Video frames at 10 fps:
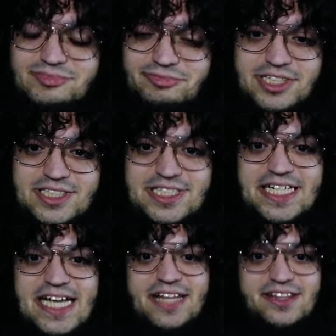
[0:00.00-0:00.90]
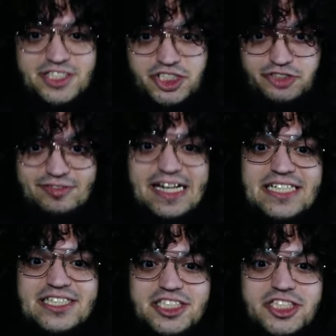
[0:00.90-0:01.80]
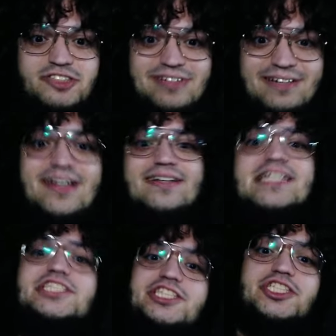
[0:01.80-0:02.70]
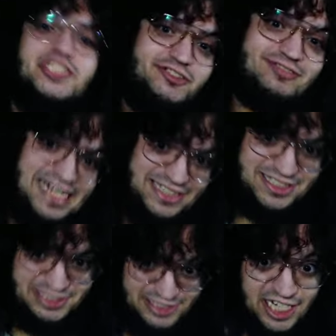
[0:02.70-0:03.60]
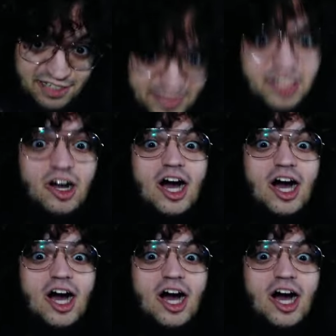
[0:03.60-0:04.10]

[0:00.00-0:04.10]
When she had the strangest dream that she describes her time in